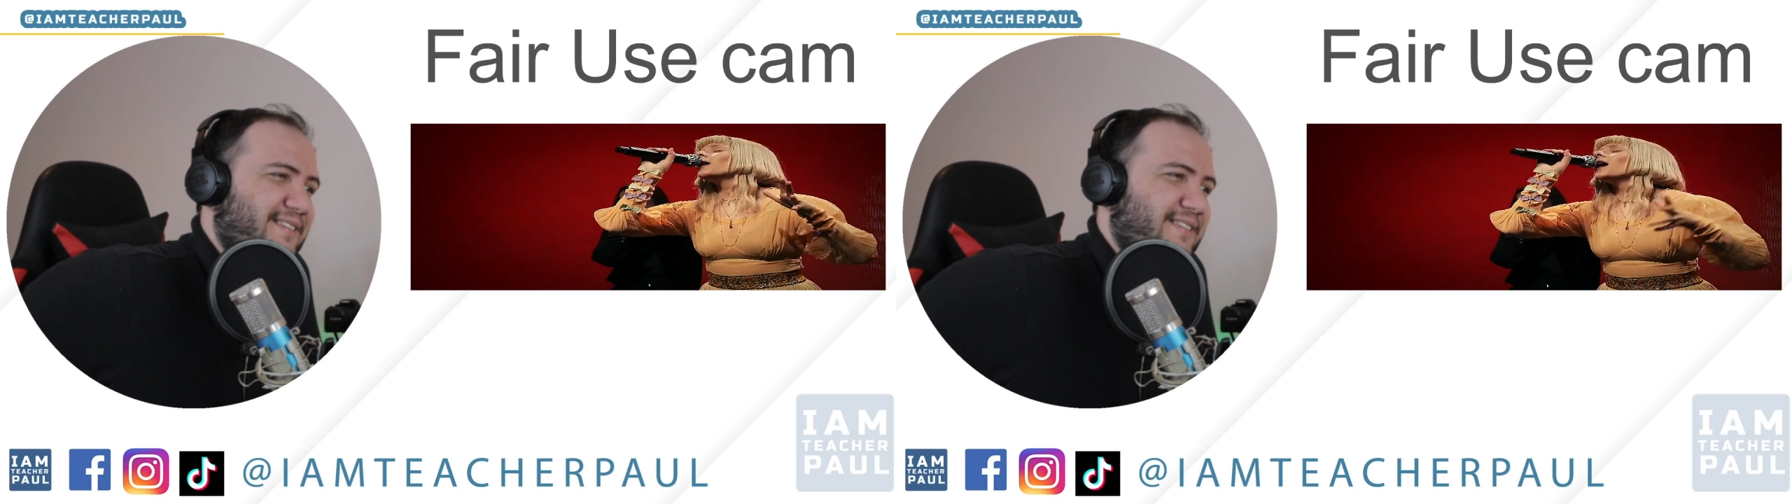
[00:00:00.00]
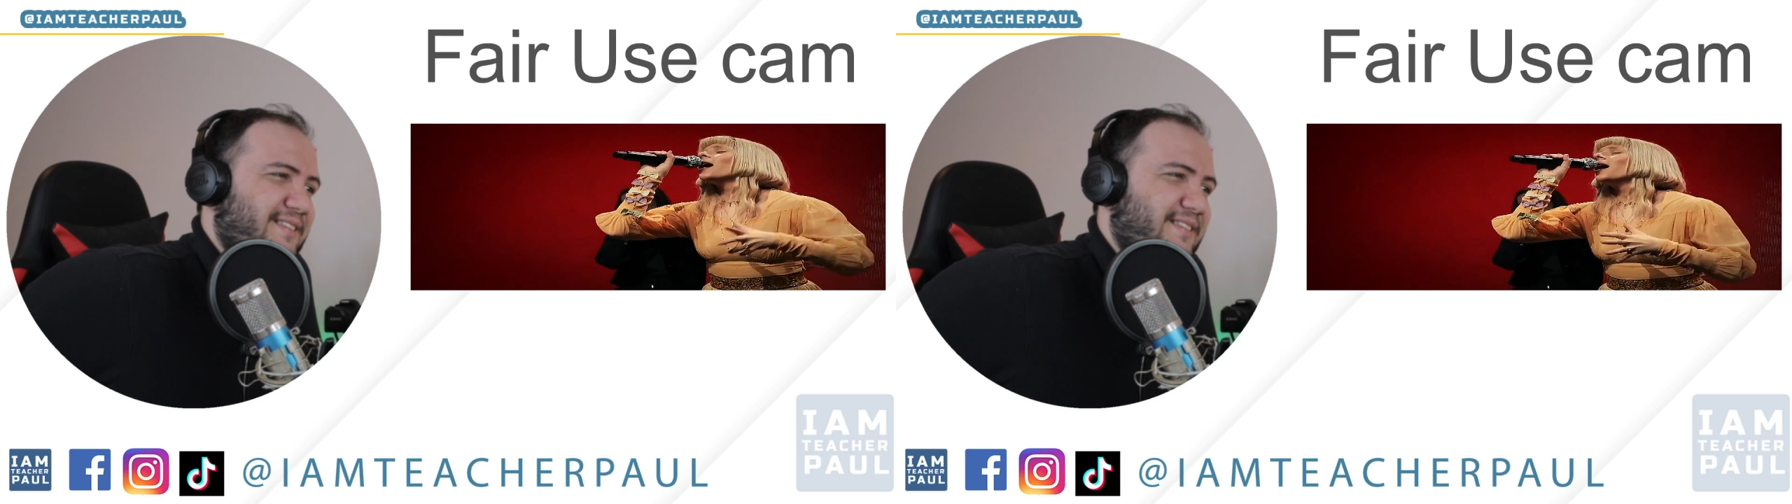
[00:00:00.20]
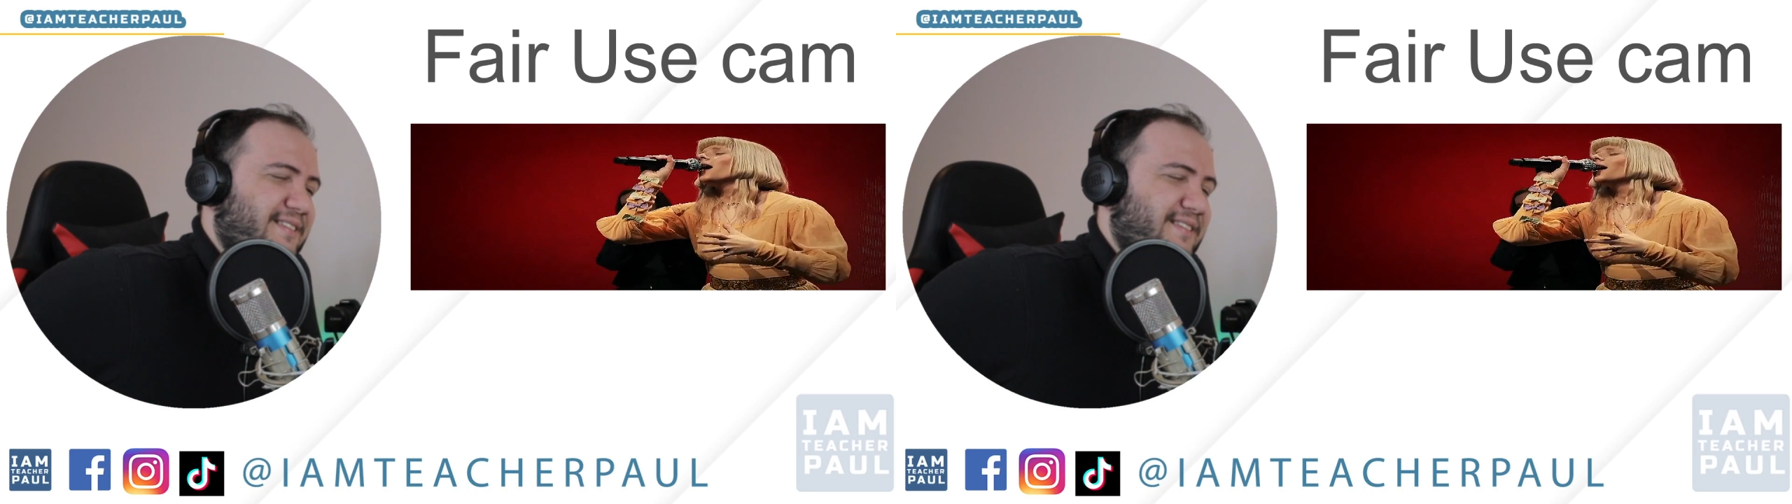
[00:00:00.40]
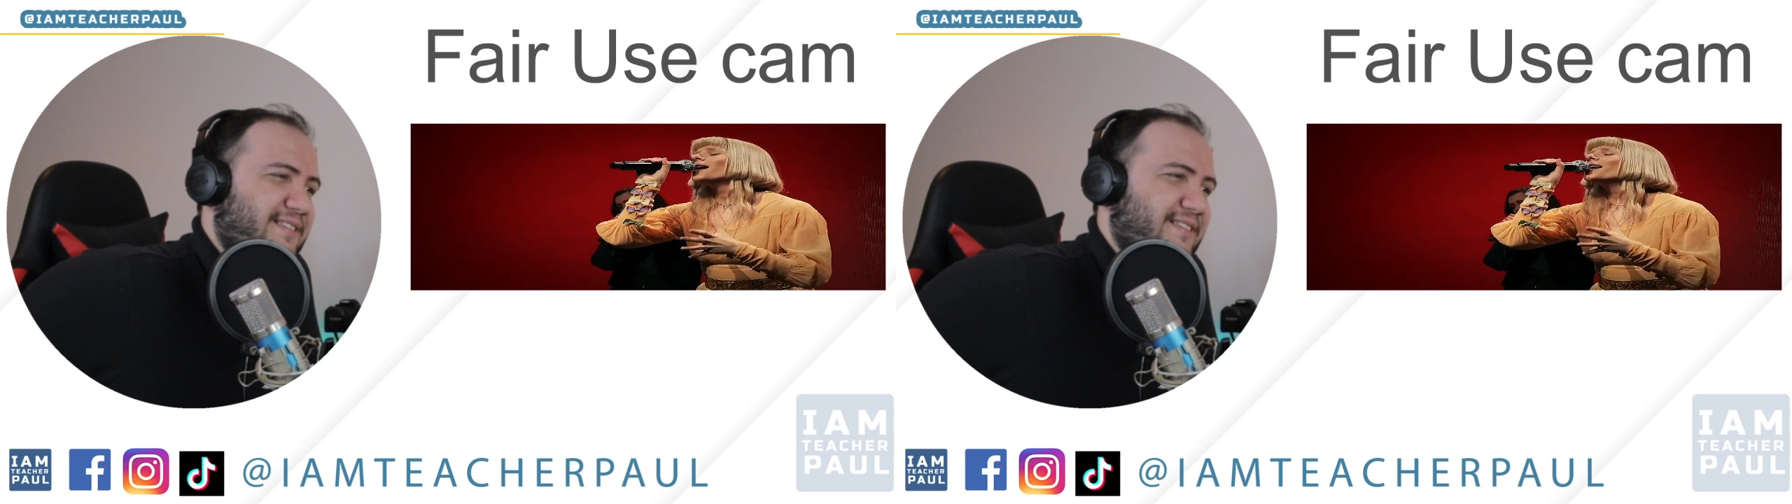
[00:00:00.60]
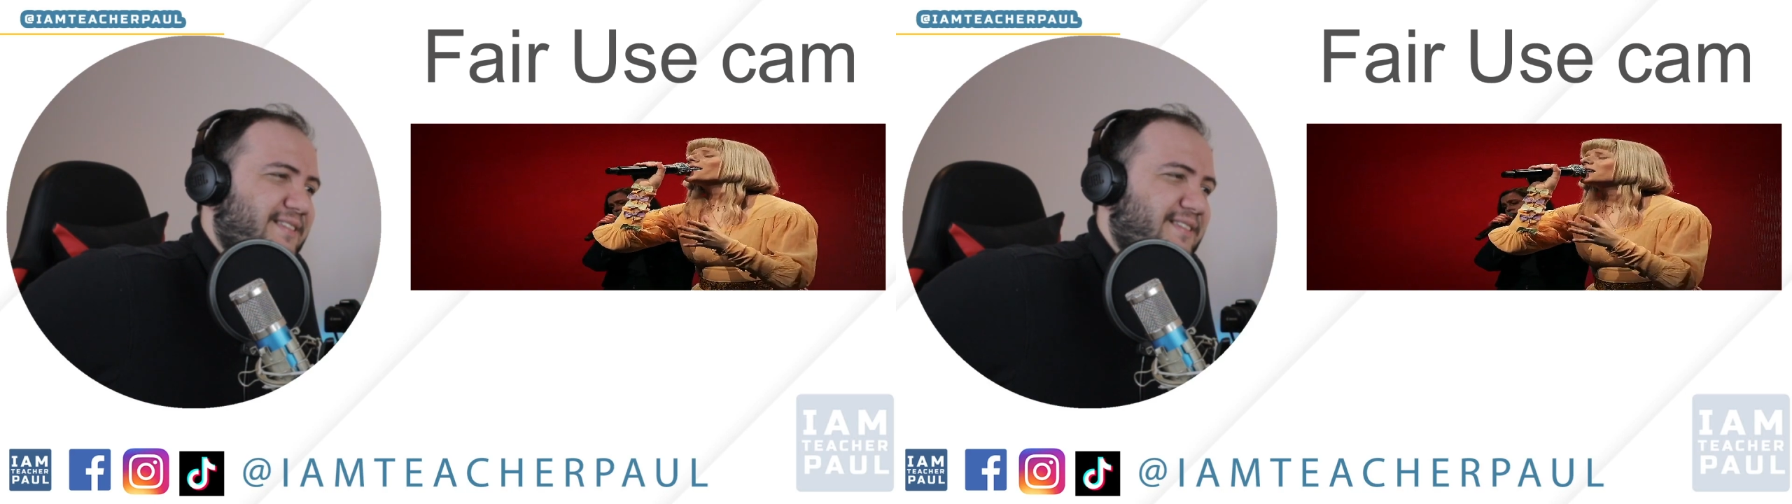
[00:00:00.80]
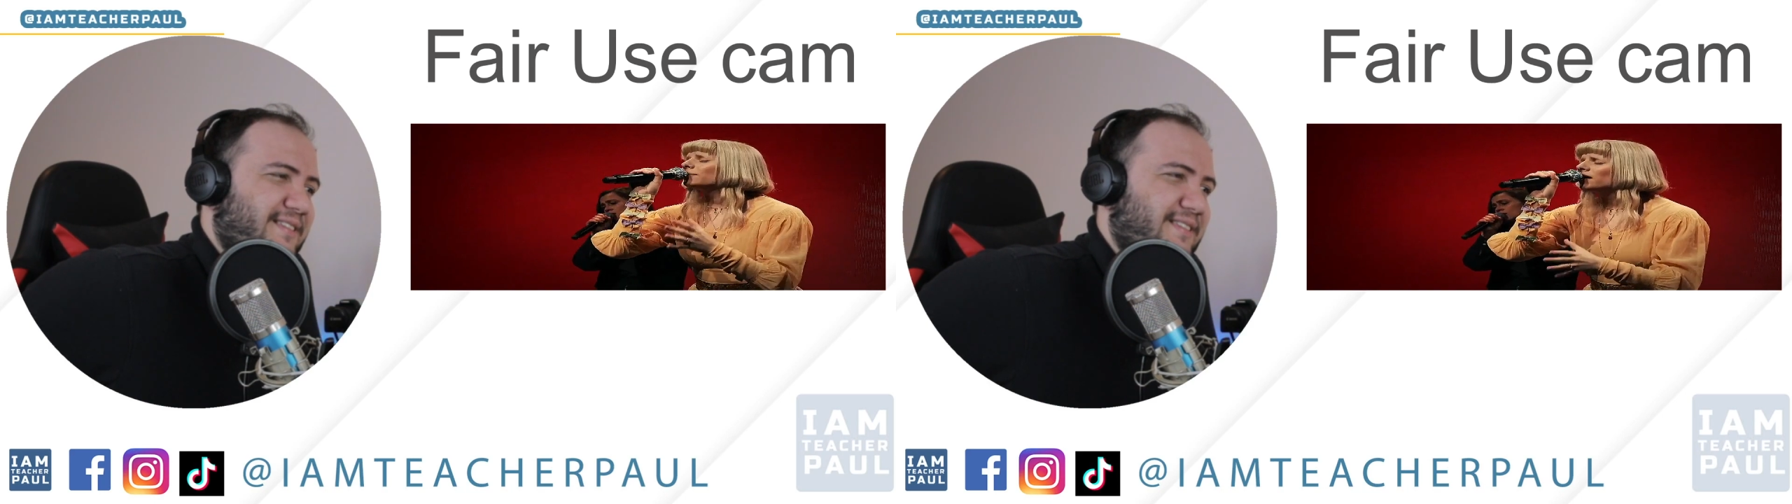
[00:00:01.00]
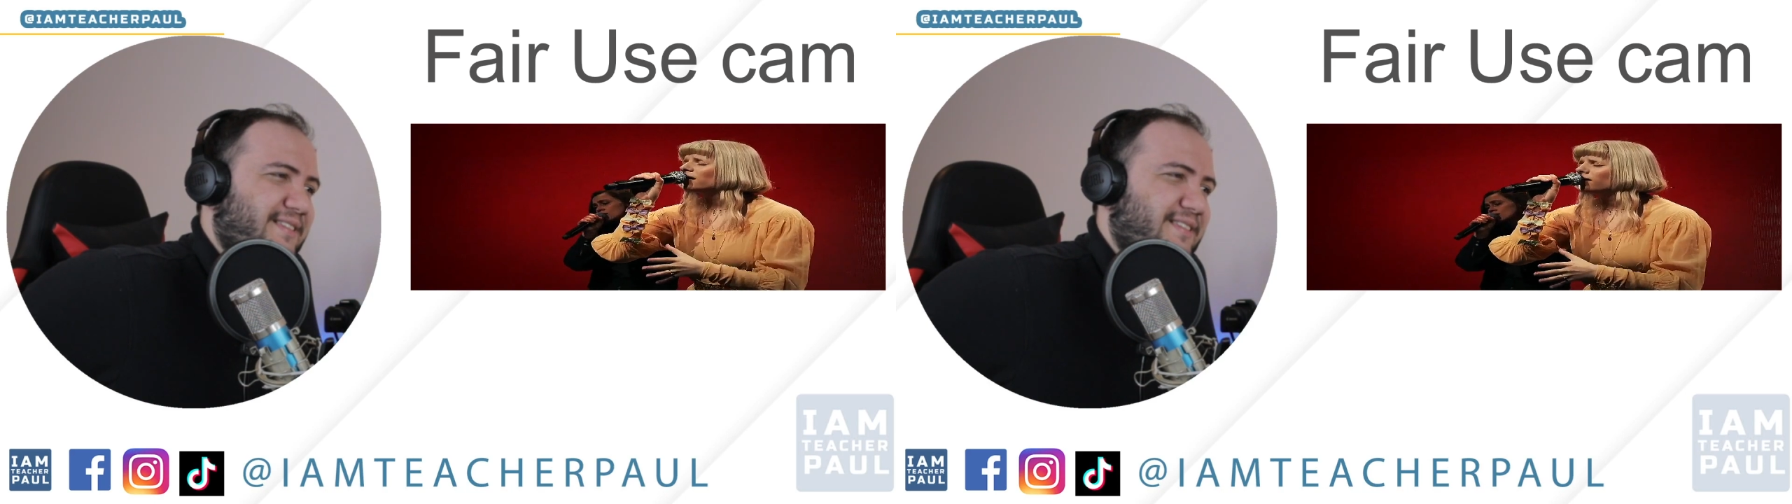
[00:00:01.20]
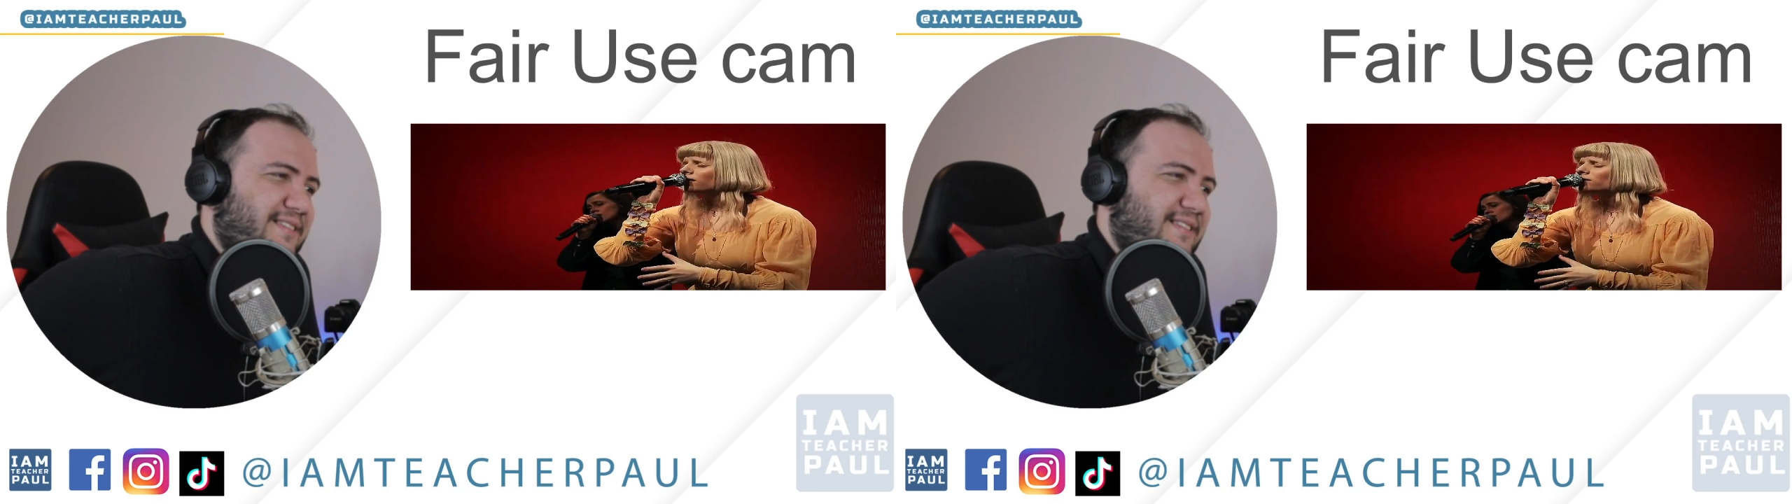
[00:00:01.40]
where I
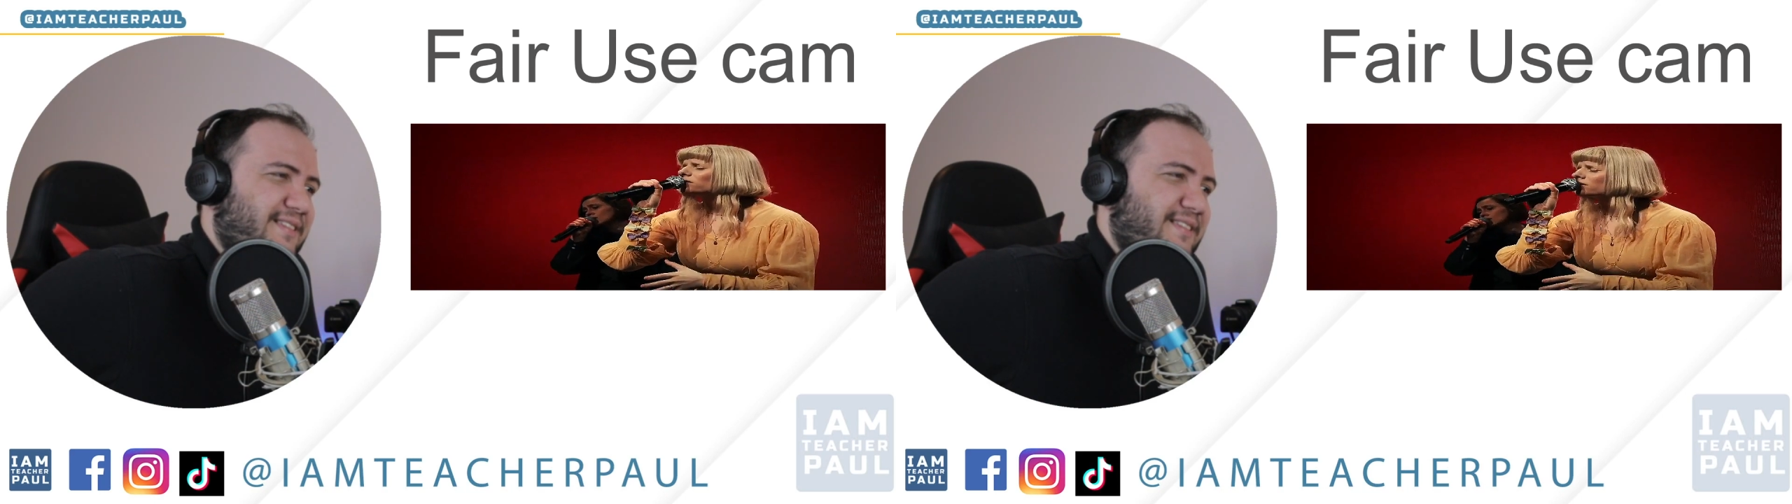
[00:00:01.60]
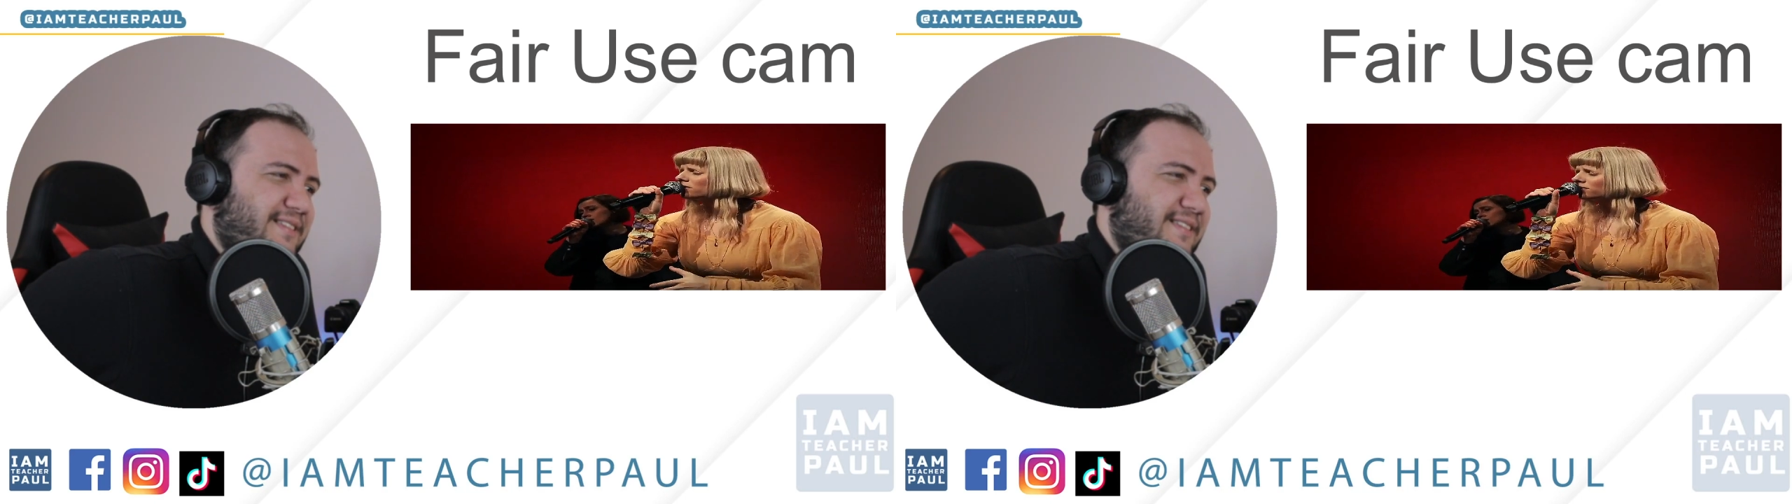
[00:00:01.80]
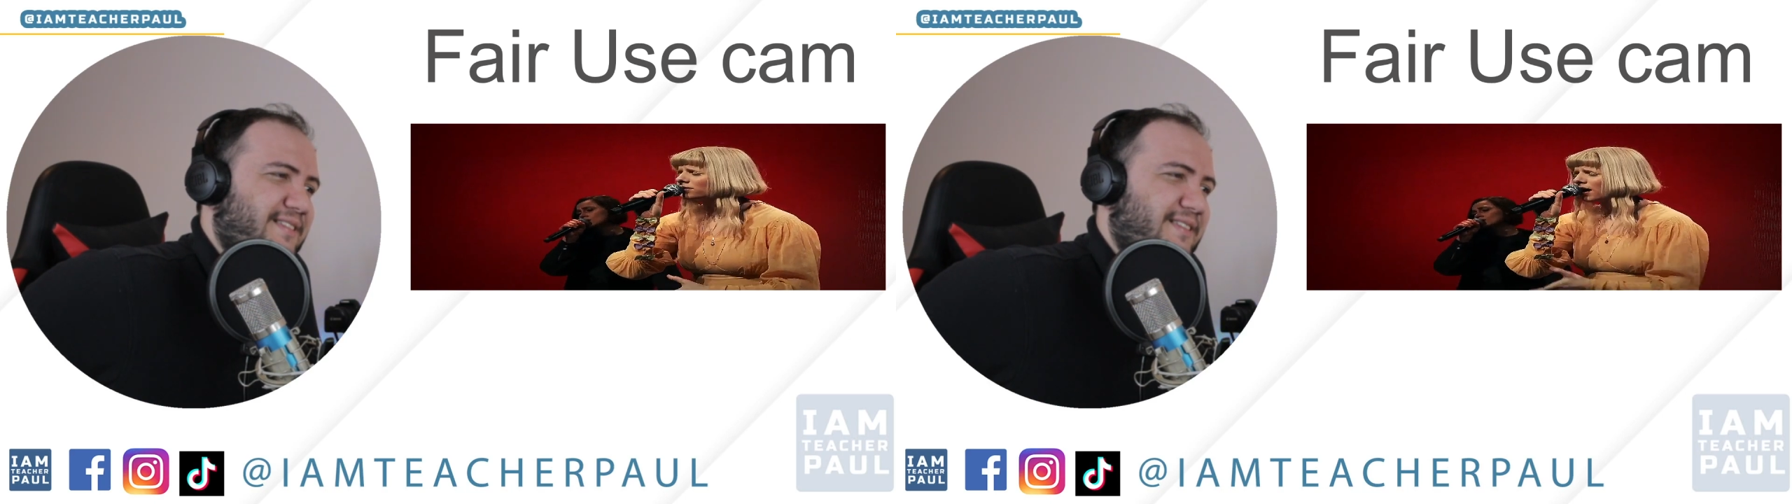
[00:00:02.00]
belong.